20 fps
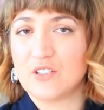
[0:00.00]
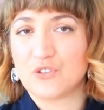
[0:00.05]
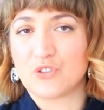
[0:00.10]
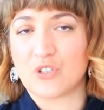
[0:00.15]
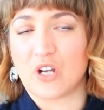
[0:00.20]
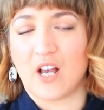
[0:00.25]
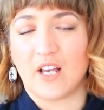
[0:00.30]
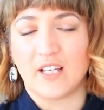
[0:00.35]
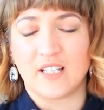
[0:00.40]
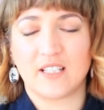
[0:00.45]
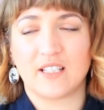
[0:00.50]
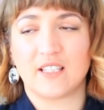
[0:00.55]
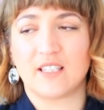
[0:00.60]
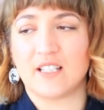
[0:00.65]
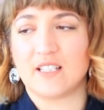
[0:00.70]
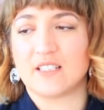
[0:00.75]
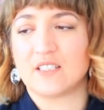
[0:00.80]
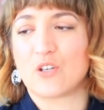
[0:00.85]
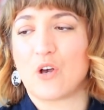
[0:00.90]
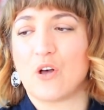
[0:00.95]
try
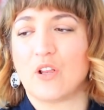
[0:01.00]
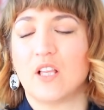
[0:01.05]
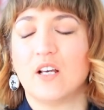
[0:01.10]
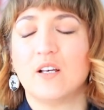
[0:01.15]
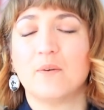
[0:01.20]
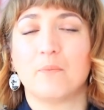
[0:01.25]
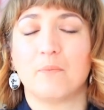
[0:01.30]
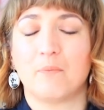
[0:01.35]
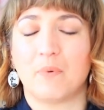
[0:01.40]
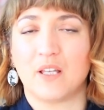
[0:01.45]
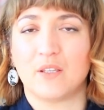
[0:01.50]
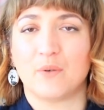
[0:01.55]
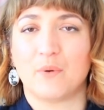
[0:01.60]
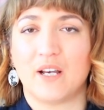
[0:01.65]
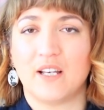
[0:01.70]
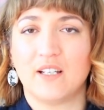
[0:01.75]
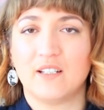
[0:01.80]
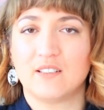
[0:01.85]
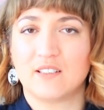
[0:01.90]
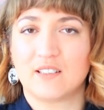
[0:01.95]
this collar. By the
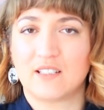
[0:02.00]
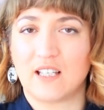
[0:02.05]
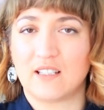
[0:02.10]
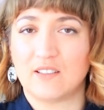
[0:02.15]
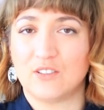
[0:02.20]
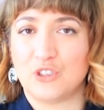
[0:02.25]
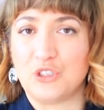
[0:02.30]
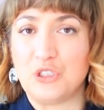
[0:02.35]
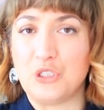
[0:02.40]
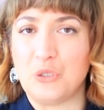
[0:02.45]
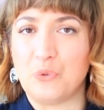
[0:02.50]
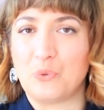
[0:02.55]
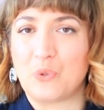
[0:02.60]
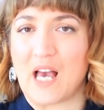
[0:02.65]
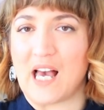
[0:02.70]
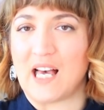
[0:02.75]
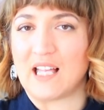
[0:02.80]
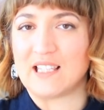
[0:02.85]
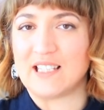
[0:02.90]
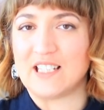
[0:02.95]
way, new
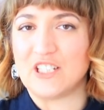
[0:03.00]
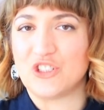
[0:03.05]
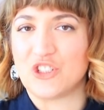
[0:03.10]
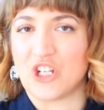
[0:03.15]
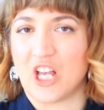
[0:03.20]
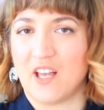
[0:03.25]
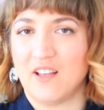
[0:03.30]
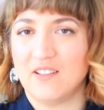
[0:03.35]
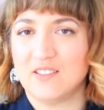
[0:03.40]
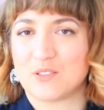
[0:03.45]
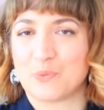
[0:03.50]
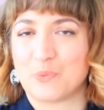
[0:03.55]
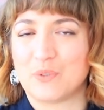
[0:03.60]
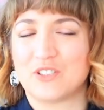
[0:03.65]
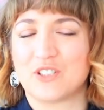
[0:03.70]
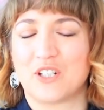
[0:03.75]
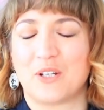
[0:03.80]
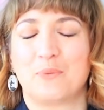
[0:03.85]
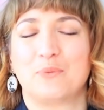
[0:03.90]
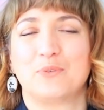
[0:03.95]
Cali shirt,
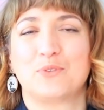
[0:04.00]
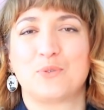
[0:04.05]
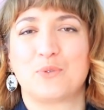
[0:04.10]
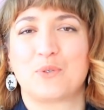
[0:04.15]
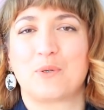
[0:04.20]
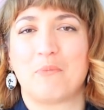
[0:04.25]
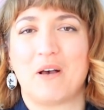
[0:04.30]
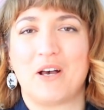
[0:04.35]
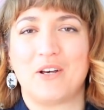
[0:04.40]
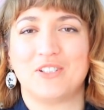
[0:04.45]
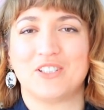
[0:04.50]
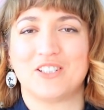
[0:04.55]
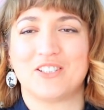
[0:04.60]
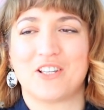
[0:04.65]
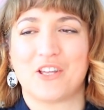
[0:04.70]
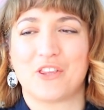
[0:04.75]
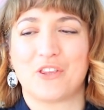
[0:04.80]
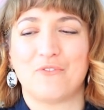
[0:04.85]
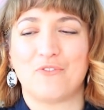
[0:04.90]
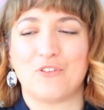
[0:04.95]
which I will talk about in
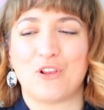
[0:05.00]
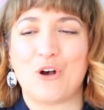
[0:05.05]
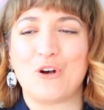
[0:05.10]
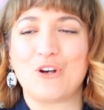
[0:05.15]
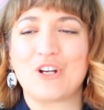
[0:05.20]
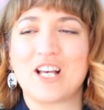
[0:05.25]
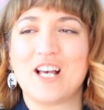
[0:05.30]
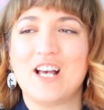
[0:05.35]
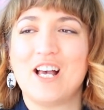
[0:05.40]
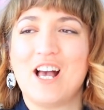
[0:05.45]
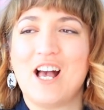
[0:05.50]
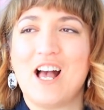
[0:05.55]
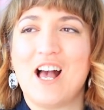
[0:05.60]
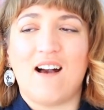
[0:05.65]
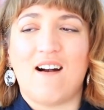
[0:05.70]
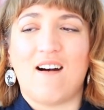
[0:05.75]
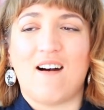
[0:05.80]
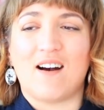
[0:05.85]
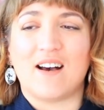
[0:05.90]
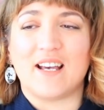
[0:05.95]
another vlog.
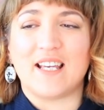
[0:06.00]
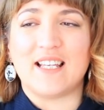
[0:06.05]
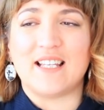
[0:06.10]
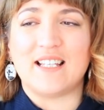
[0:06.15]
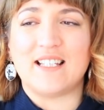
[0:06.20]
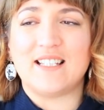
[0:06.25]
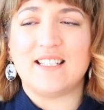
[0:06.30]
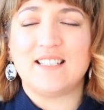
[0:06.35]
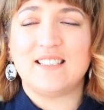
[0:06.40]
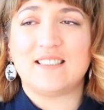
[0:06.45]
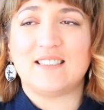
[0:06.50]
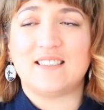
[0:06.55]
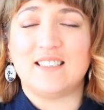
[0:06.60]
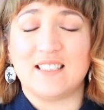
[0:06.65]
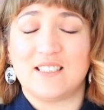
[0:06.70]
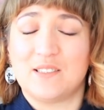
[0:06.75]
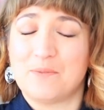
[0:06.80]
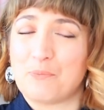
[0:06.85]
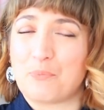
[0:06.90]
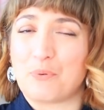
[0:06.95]
I
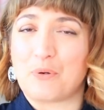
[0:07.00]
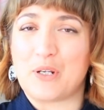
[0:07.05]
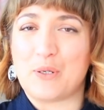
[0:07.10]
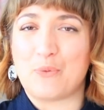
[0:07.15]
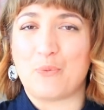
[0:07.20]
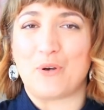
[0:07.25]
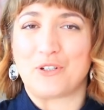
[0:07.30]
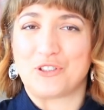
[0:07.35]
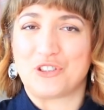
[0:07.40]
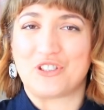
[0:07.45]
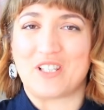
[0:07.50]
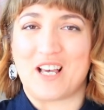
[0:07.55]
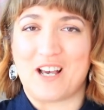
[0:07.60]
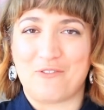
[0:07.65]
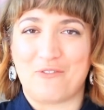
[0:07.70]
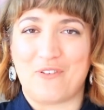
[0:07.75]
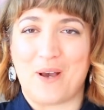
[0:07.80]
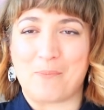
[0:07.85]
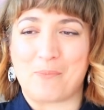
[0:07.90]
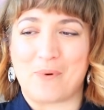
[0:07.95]
didn't pre-wash
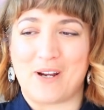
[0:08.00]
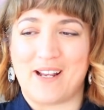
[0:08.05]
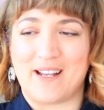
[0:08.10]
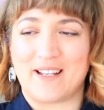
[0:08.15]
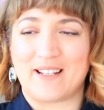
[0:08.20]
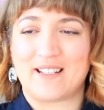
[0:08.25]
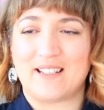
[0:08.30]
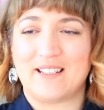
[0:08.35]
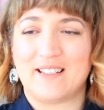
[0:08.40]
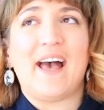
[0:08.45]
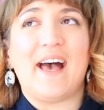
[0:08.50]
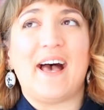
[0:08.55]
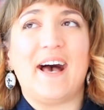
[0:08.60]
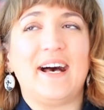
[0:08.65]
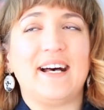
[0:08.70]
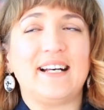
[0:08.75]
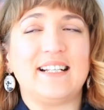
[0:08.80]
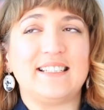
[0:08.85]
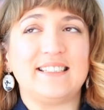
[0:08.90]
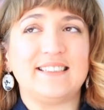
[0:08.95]
that fabric,
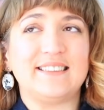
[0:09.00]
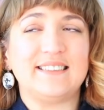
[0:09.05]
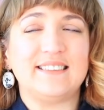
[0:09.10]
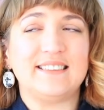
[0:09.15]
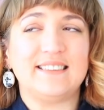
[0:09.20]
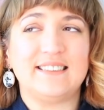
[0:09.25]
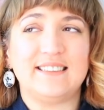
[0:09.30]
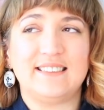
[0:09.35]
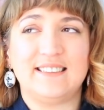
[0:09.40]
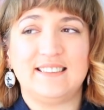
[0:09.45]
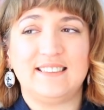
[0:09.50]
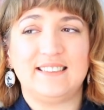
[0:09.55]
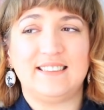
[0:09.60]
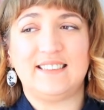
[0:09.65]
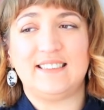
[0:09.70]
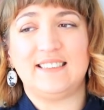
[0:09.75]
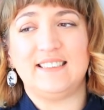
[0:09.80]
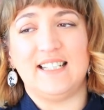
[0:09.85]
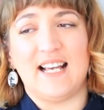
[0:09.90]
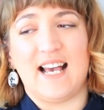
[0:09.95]
and
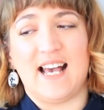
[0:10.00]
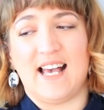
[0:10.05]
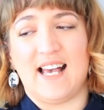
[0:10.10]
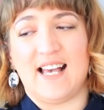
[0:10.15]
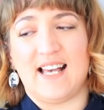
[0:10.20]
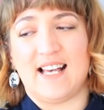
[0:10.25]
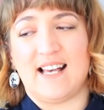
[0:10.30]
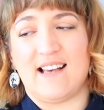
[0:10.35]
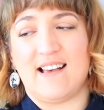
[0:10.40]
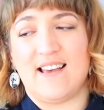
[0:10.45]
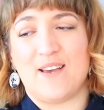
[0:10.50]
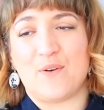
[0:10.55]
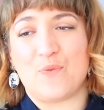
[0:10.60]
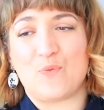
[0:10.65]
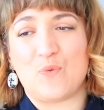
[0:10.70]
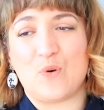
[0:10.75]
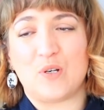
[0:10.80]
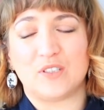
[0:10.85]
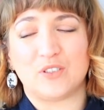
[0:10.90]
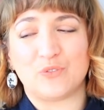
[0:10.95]
yeah, it
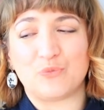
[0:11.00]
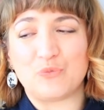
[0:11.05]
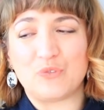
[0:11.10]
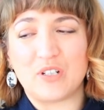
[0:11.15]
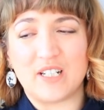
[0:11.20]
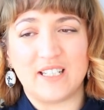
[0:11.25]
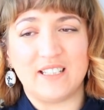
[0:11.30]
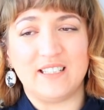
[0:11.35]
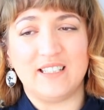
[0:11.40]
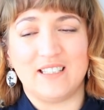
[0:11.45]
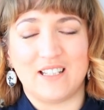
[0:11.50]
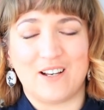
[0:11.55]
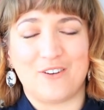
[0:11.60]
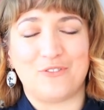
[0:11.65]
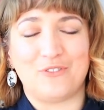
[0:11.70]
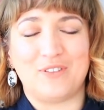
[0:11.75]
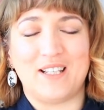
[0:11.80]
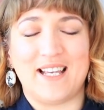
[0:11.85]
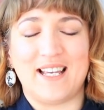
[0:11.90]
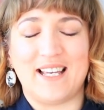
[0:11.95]
was really
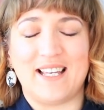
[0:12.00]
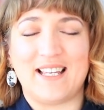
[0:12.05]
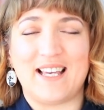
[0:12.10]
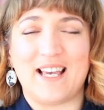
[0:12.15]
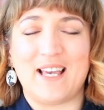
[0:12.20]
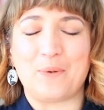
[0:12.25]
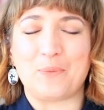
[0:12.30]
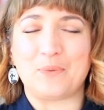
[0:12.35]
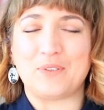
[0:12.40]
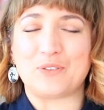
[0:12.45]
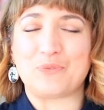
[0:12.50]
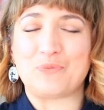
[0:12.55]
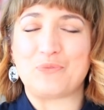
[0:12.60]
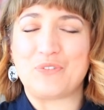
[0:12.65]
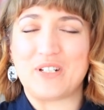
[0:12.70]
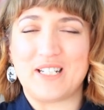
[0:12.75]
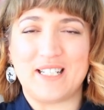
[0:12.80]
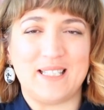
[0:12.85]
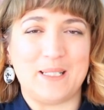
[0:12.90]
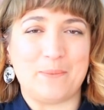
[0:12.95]
lovely. It was
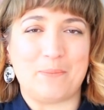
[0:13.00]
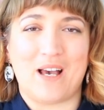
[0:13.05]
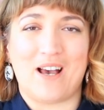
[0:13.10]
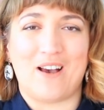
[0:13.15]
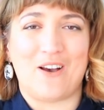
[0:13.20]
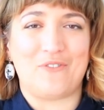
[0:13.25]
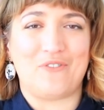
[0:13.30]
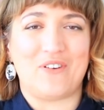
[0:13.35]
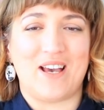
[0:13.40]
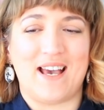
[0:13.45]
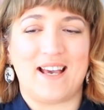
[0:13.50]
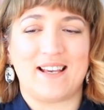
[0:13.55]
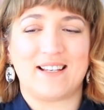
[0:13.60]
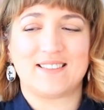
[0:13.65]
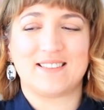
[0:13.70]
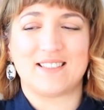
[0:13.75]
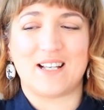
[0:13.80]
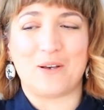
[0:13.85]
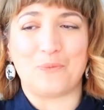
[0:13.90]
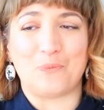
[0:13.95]
really
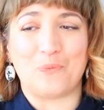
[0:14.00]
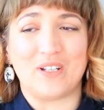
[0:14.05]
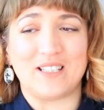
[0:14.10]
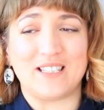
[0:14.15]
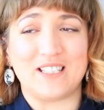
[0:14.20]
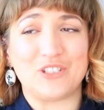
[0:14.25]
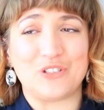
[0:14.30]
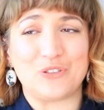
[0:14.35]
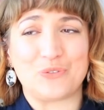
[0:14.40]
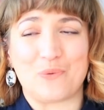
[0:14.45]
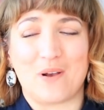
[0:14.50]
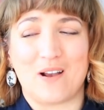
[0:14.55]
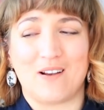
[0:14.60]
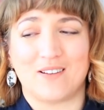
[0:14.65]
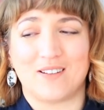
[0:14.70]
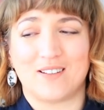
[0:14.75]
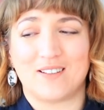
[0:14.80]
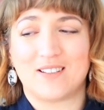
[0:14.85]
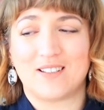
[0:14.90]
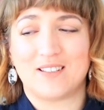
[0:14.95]
perfect, and when it
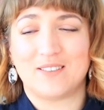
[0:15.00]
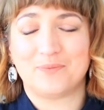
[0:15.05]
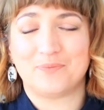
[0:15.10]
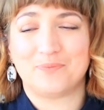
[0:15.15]
shrunk,